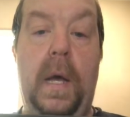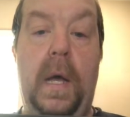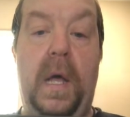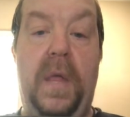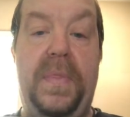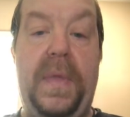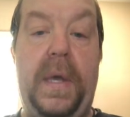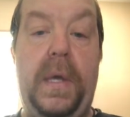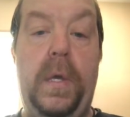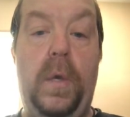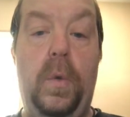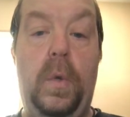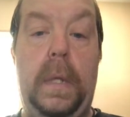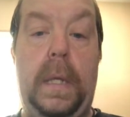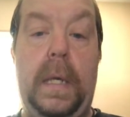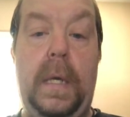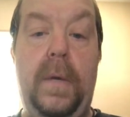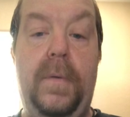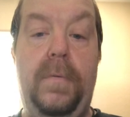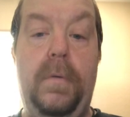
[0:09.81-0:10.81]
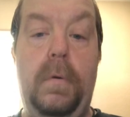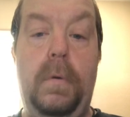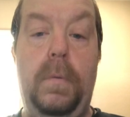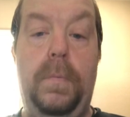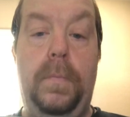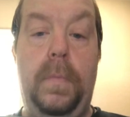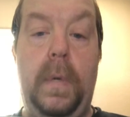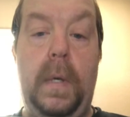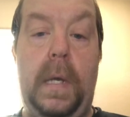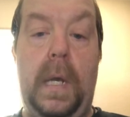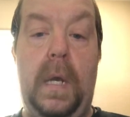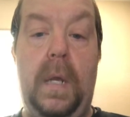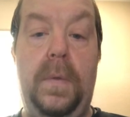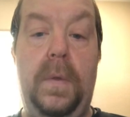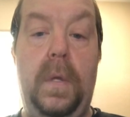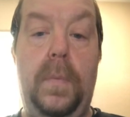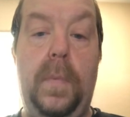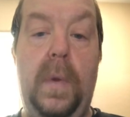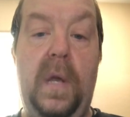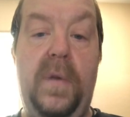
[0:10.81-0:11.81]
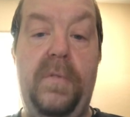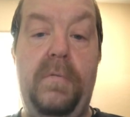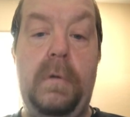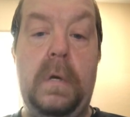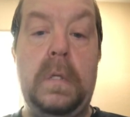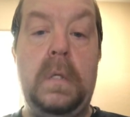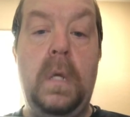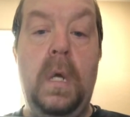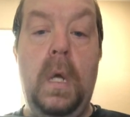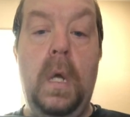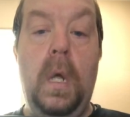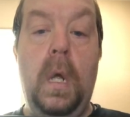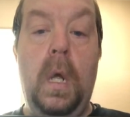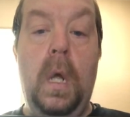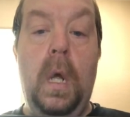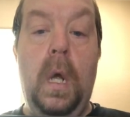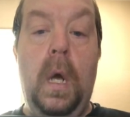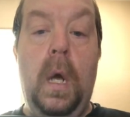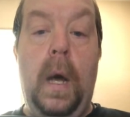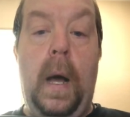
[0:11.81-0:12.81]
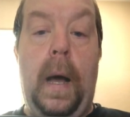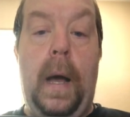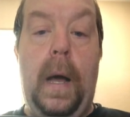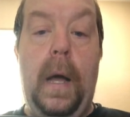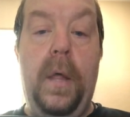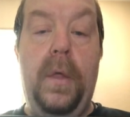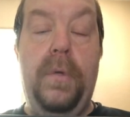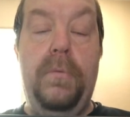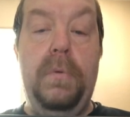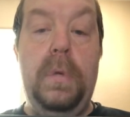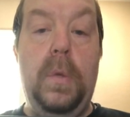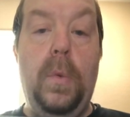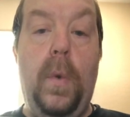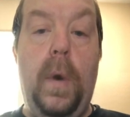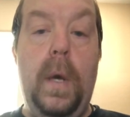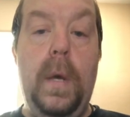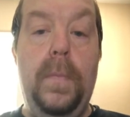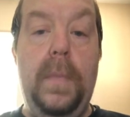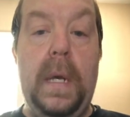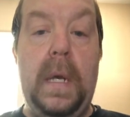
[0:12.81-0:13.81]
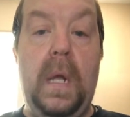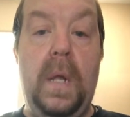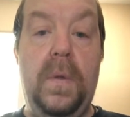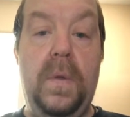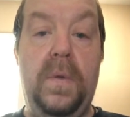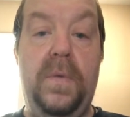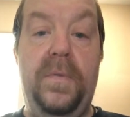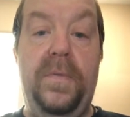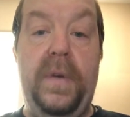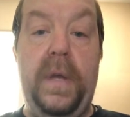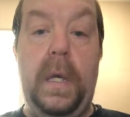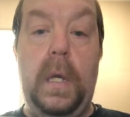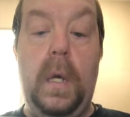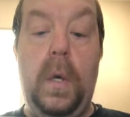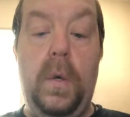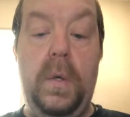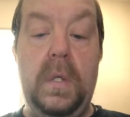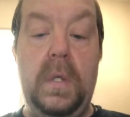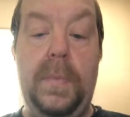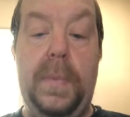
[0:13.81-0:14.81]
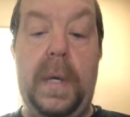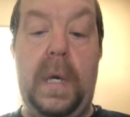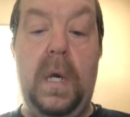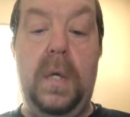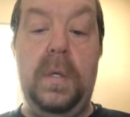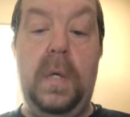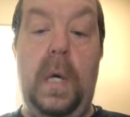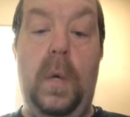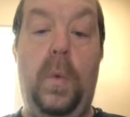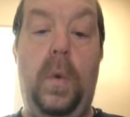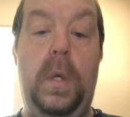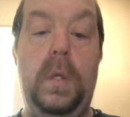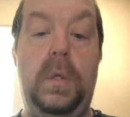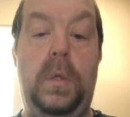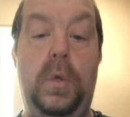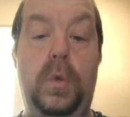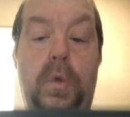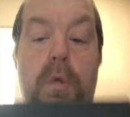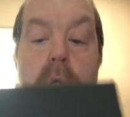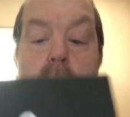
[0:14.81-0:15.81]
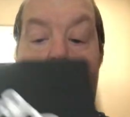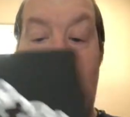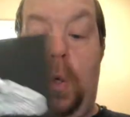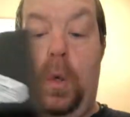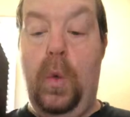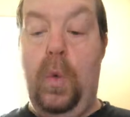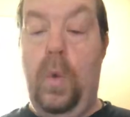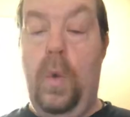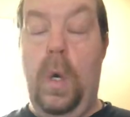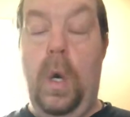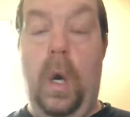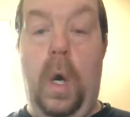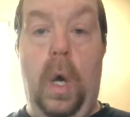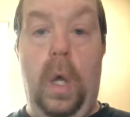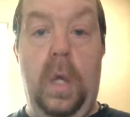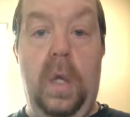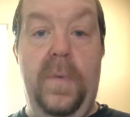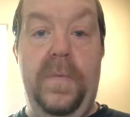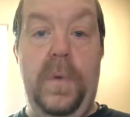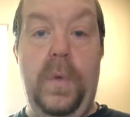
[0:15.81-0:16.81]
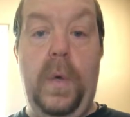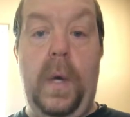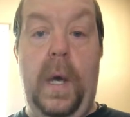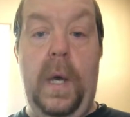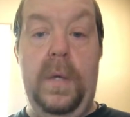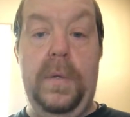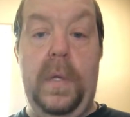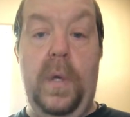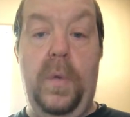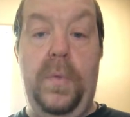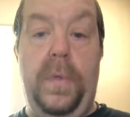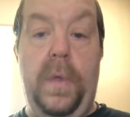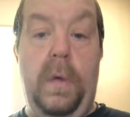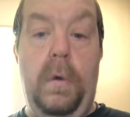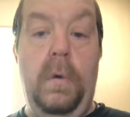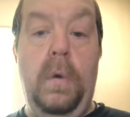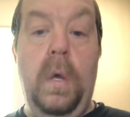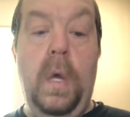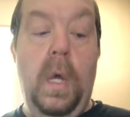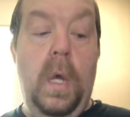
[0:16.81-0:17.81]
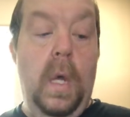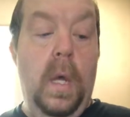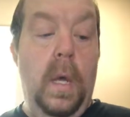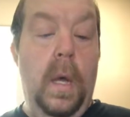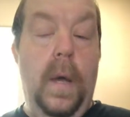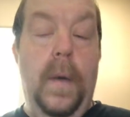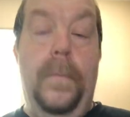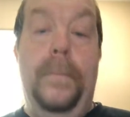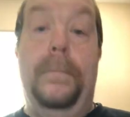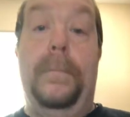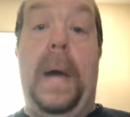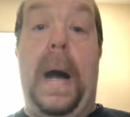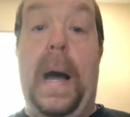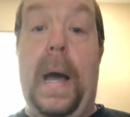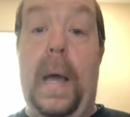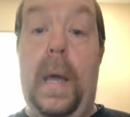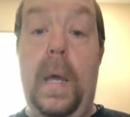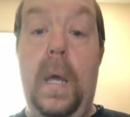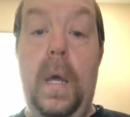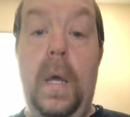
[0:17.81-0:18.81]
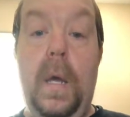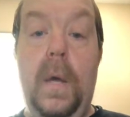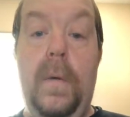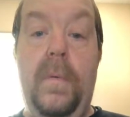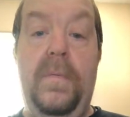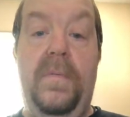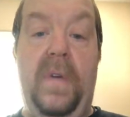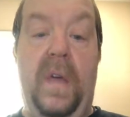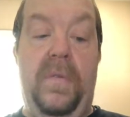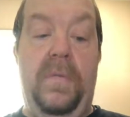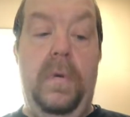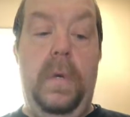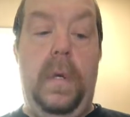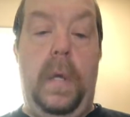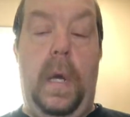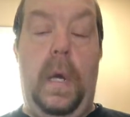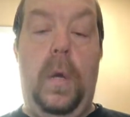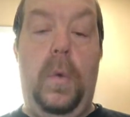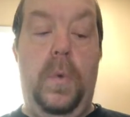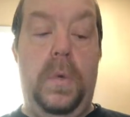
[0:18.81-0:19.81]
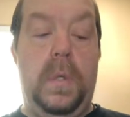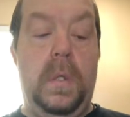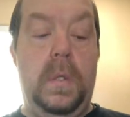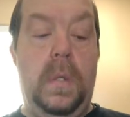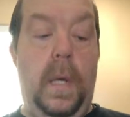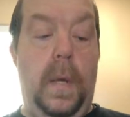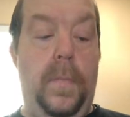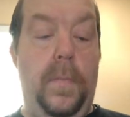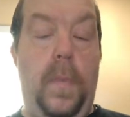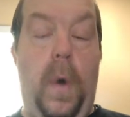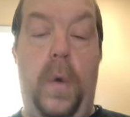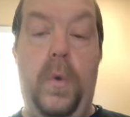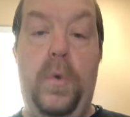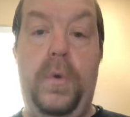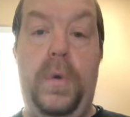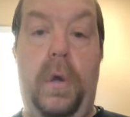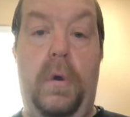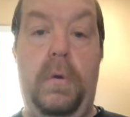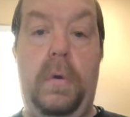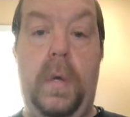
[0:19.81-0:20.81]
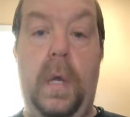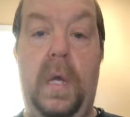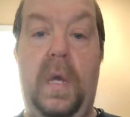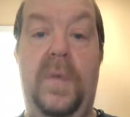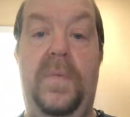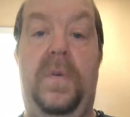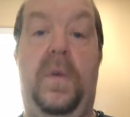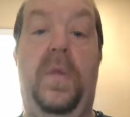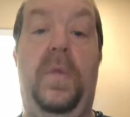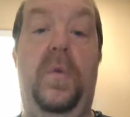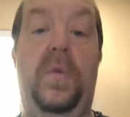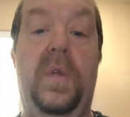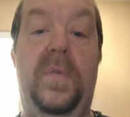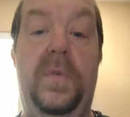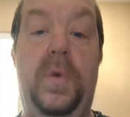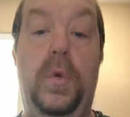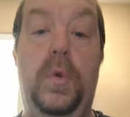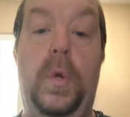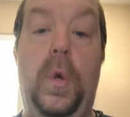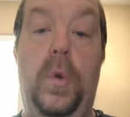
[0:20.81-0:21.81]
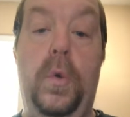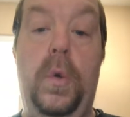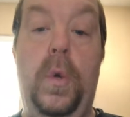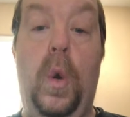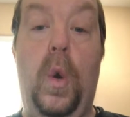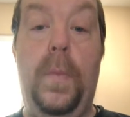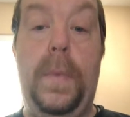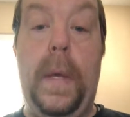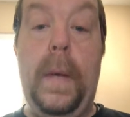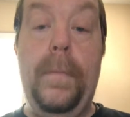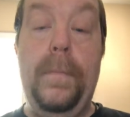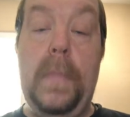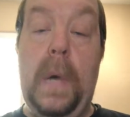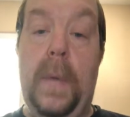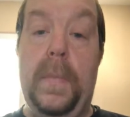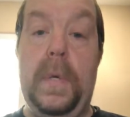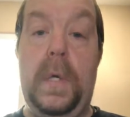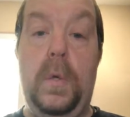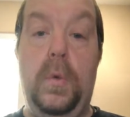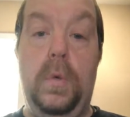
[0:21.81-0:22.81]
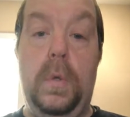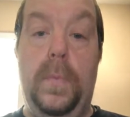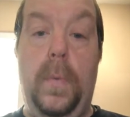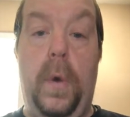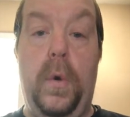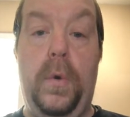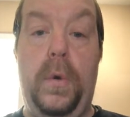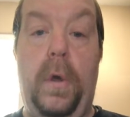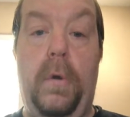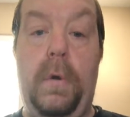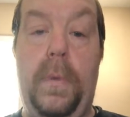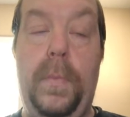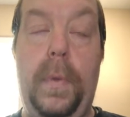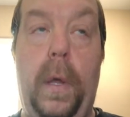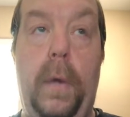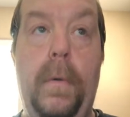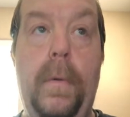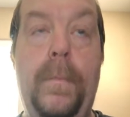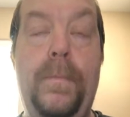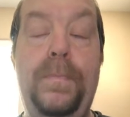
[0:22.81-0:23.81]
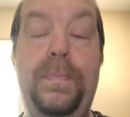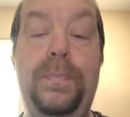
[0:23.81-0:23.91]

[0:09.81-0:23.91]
Thank you Lee for getting these made for us. The reason why I'm making this video is because I want to show all of you guys out there my favorite deck, which is a mono dark deck. For those of you who don't know me, I'm a huge mono dark player.